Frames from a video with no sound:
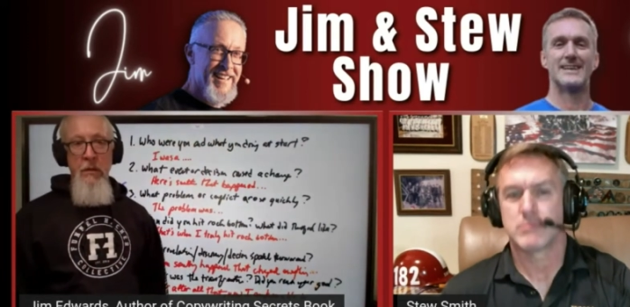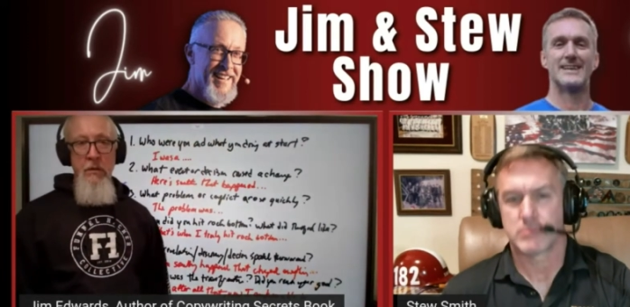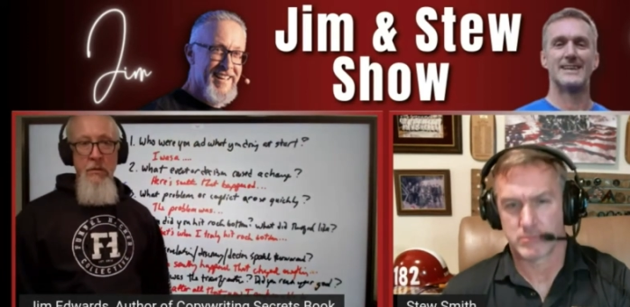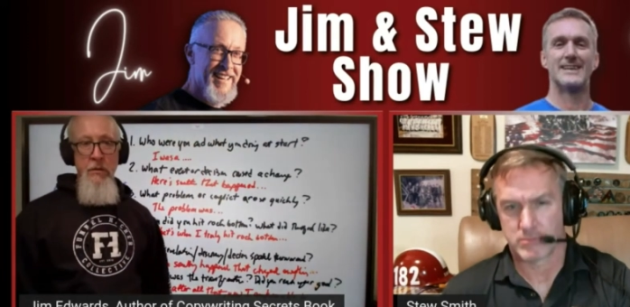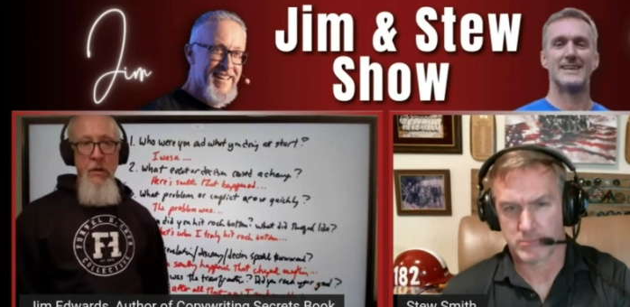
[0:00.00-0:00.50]

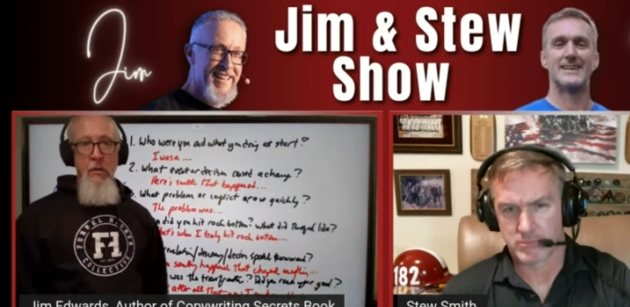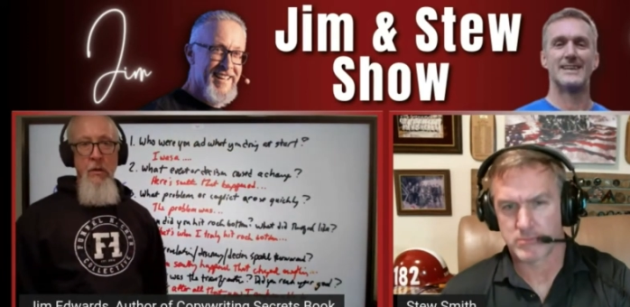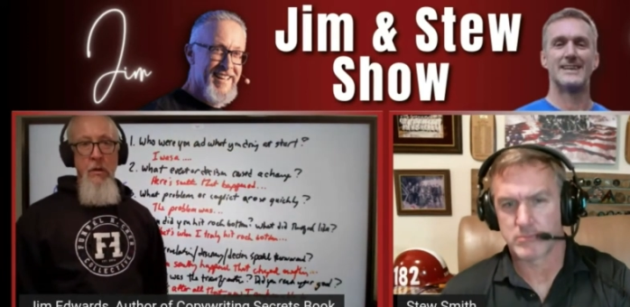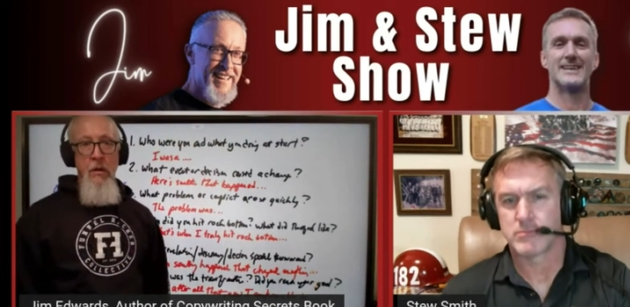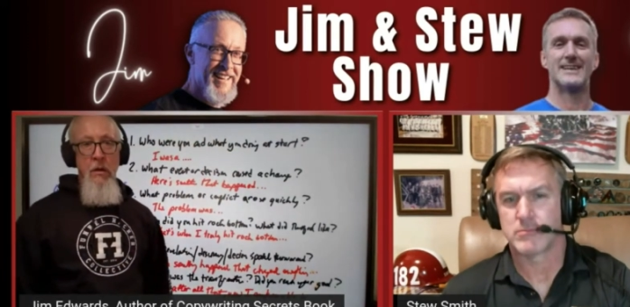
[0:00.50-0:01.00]
Speaker 1: So,
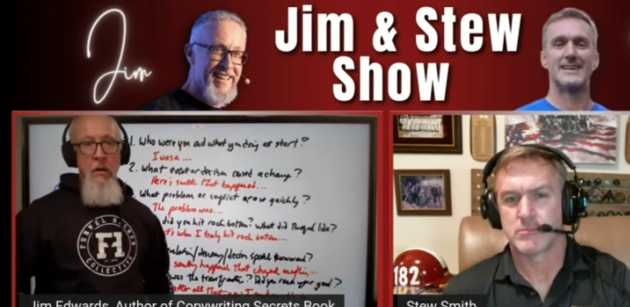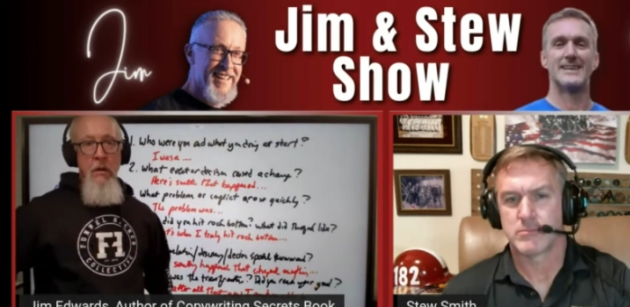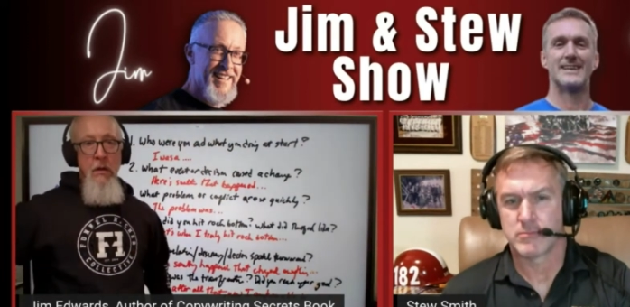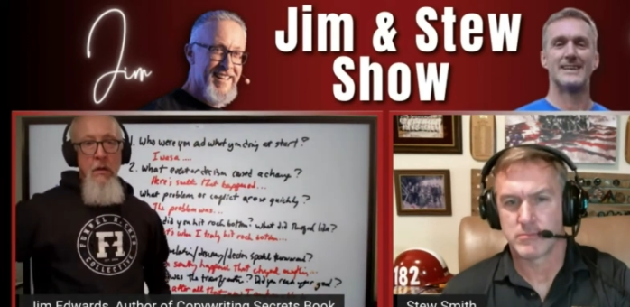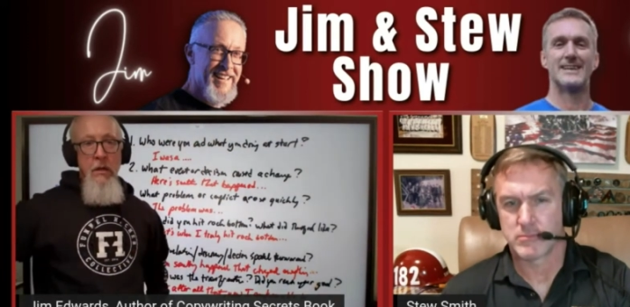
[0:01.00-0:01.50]

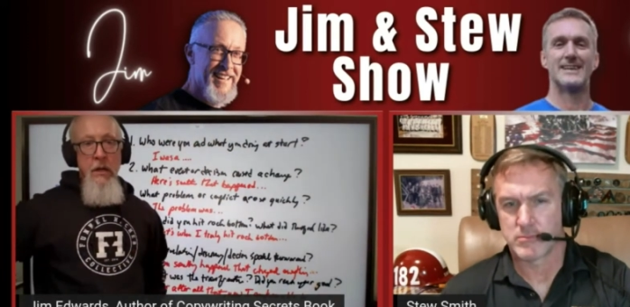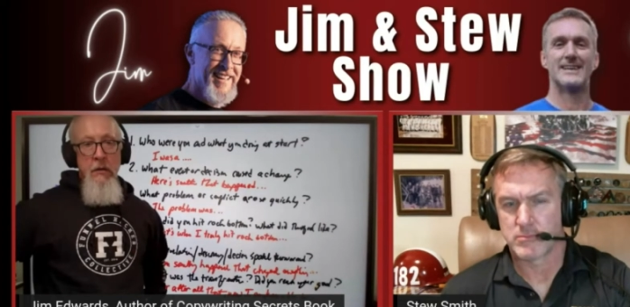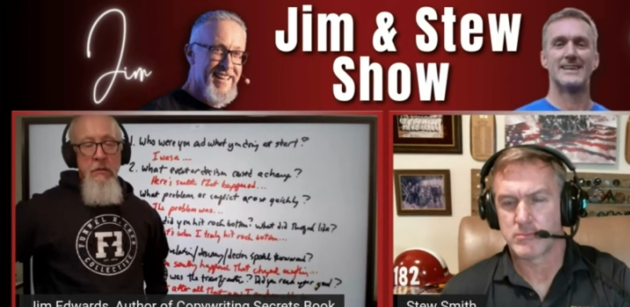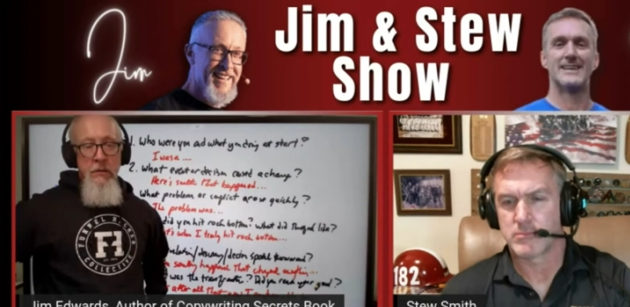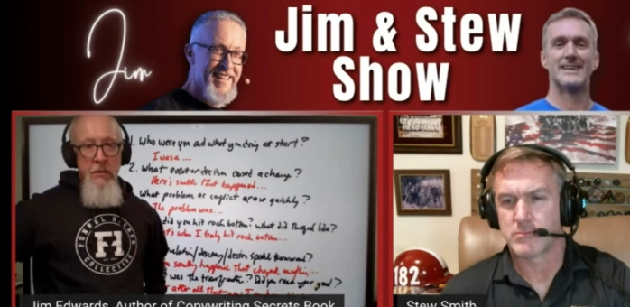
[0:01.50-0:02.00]
you know,
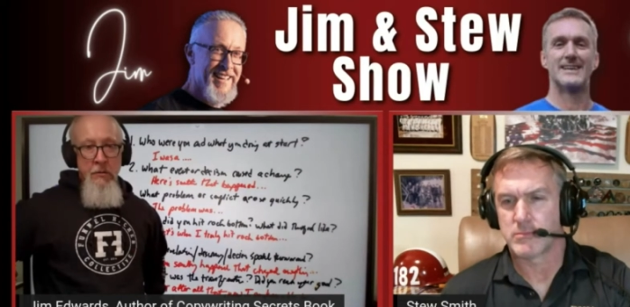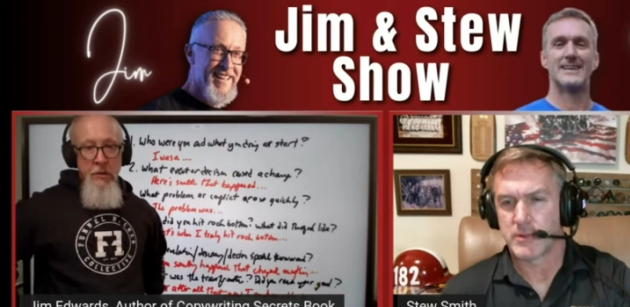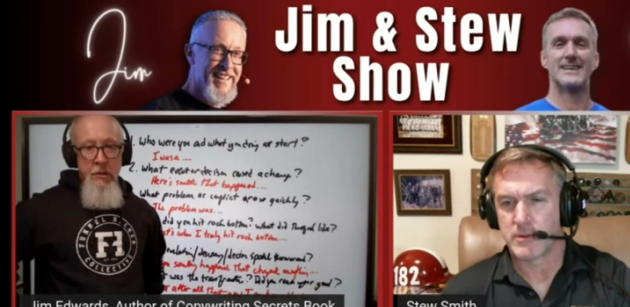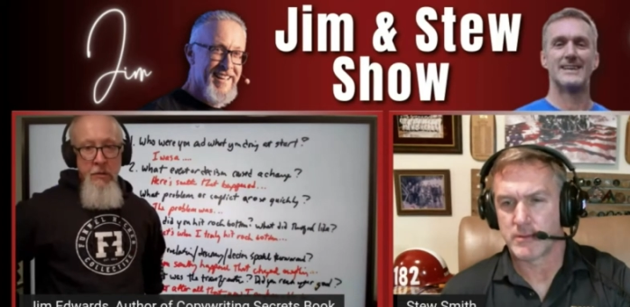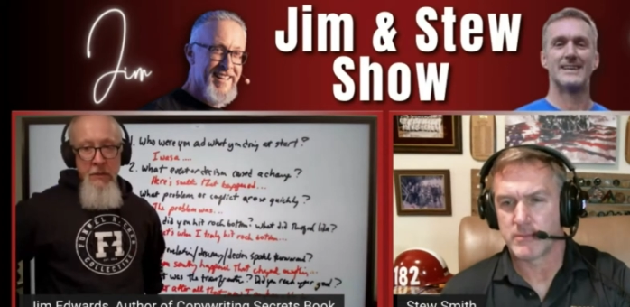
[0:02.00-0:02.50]
so
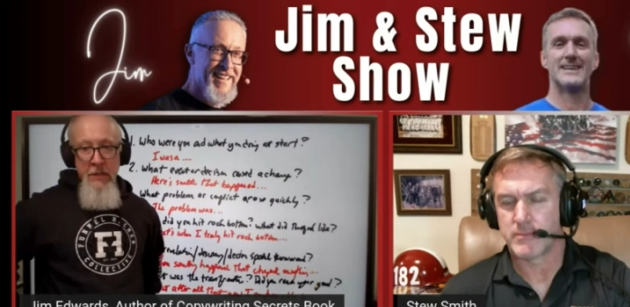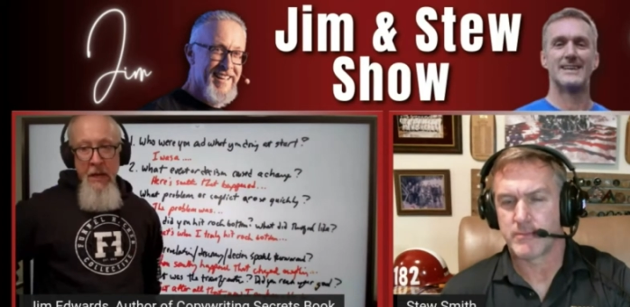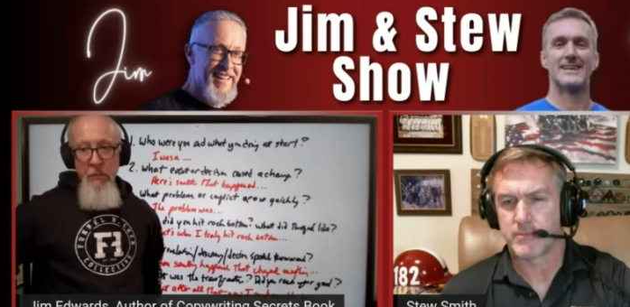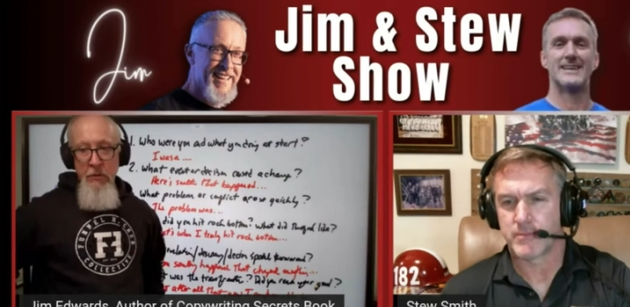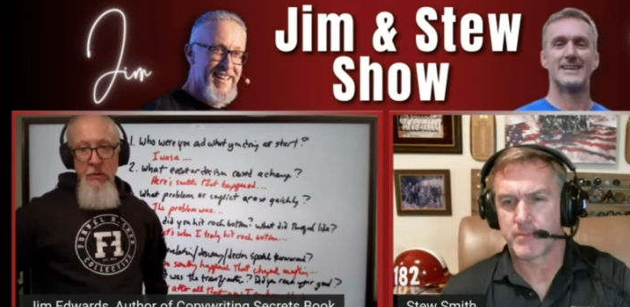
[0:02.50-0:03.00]
Stu was
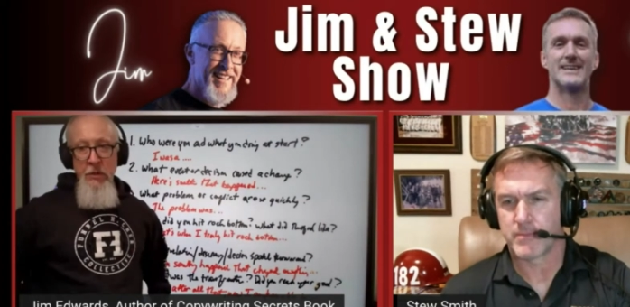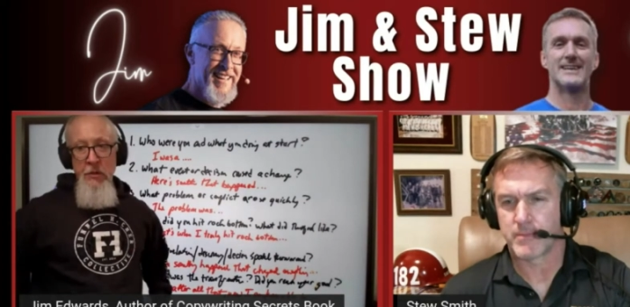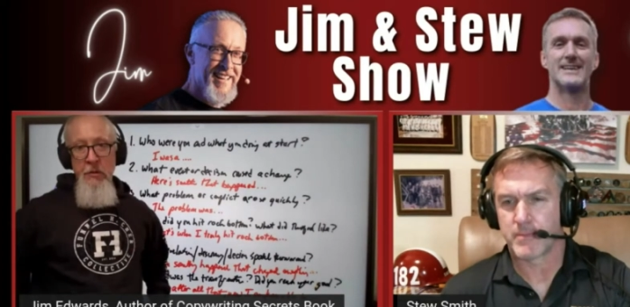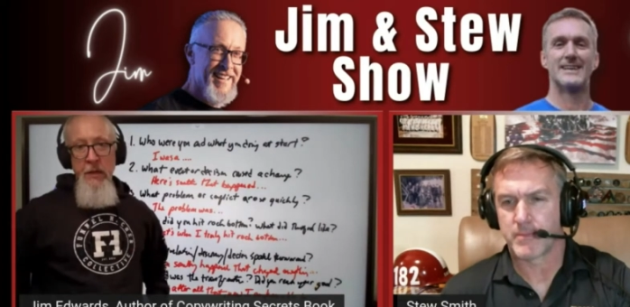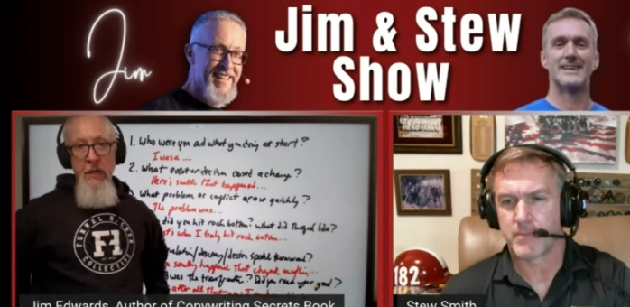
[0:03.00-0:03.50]
able
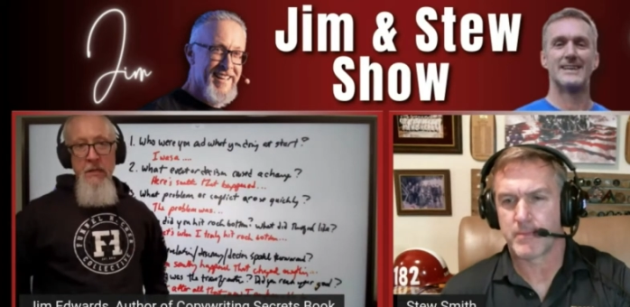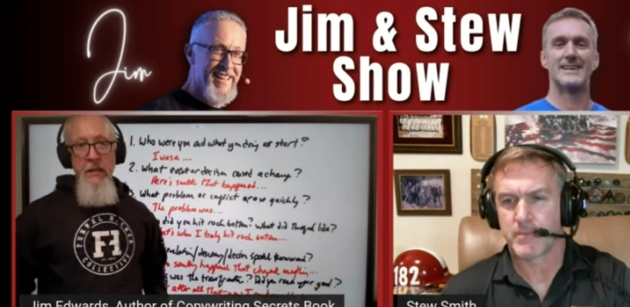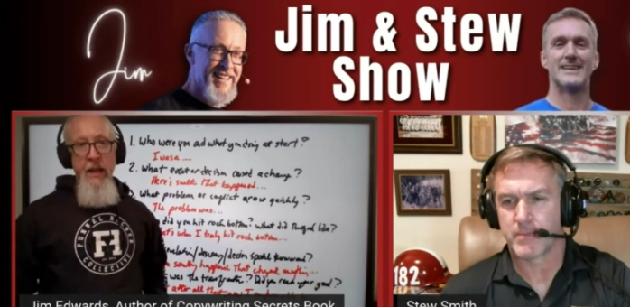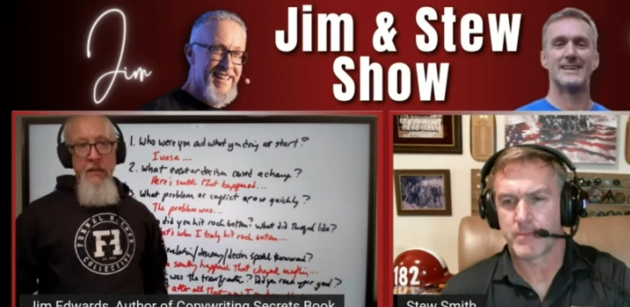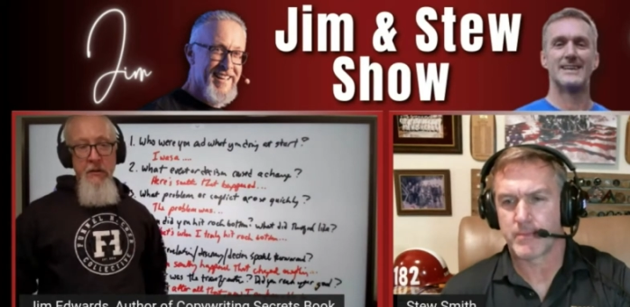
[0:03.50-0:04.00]
to get it
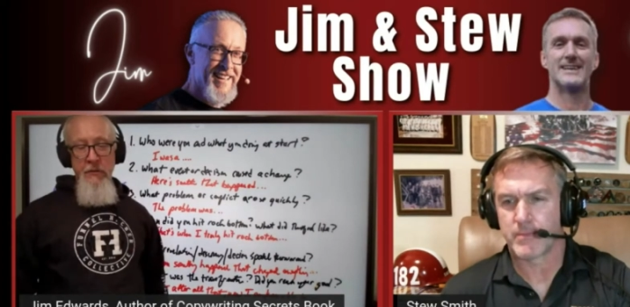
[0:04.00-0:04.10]
together,